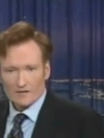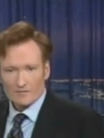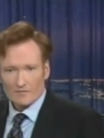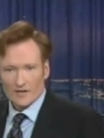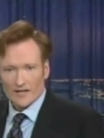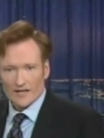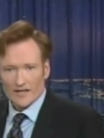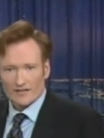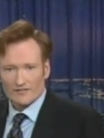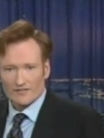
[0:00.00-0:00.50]

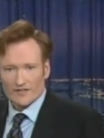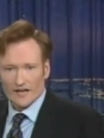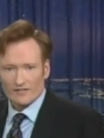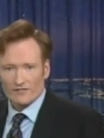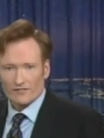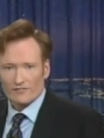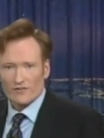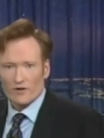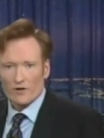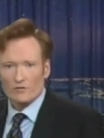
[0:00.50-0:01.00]
My next
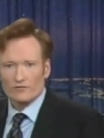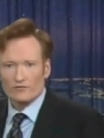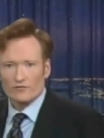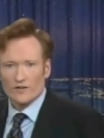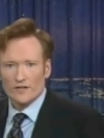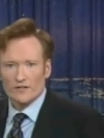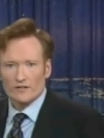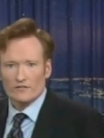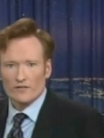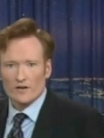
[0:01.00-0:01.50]
guest is an old
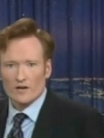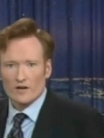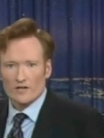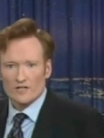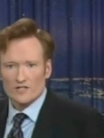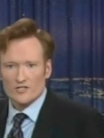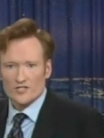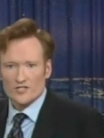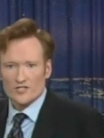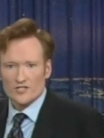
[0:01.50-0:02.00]
friend of
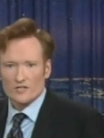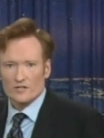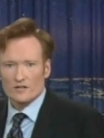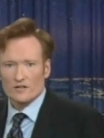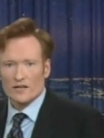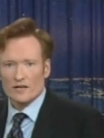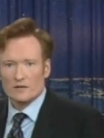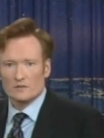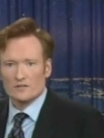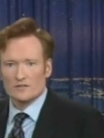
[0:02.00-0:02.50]
ours. She's here
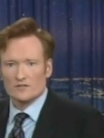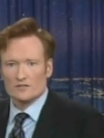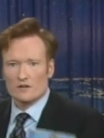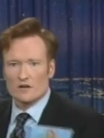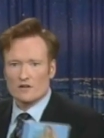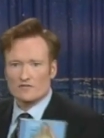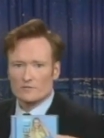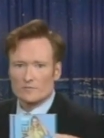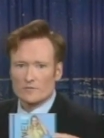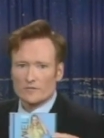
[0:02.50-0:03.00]
tonight with a
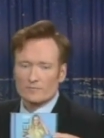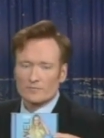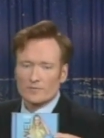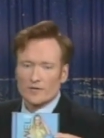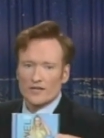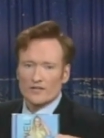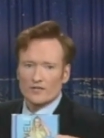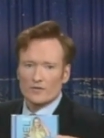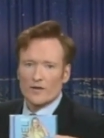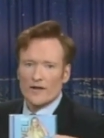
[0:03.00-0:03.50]
song from her
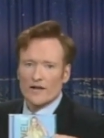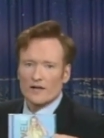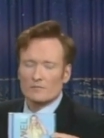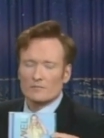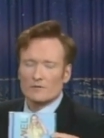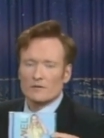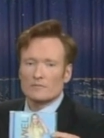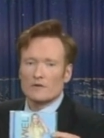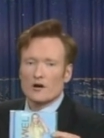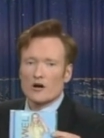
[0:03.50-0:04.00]
brand new
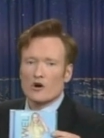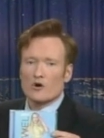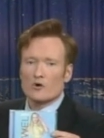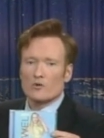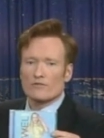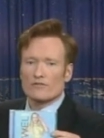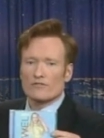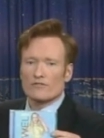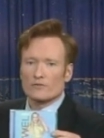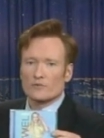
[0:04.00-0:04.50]
album,
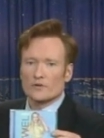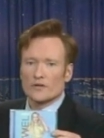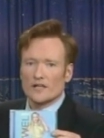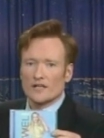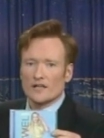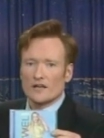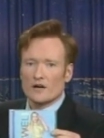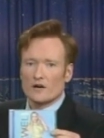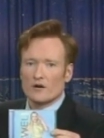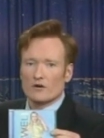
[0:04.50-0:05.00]

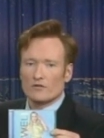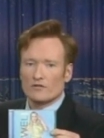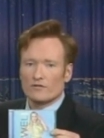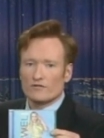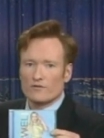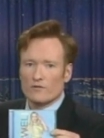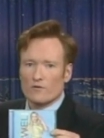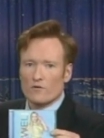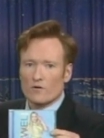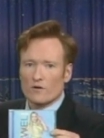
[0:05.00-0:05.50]

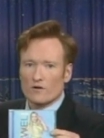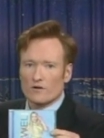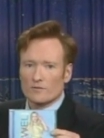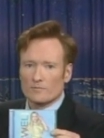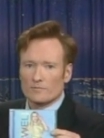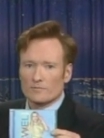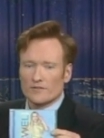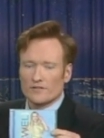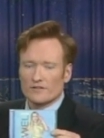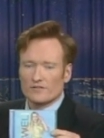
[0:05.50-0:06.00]

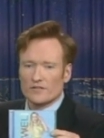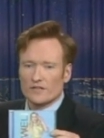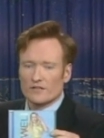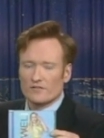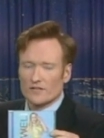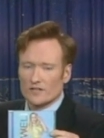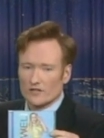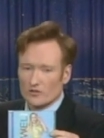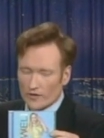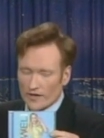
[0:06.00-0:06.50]
0304. Please
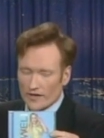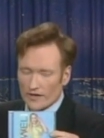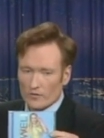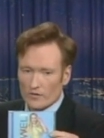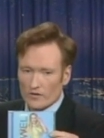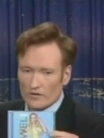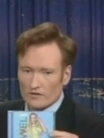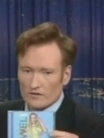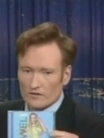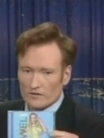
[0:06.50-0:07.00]
give a
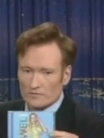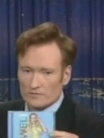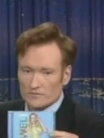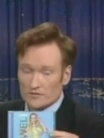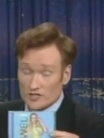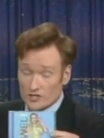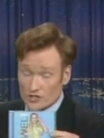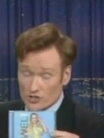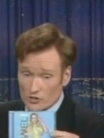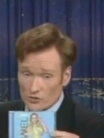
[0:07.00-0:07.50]
great
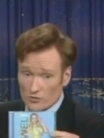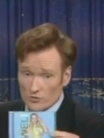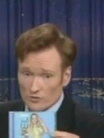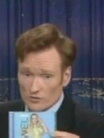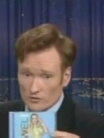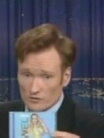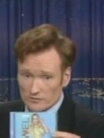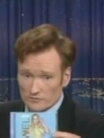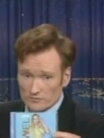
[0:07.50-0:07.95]
welcome to Jewel.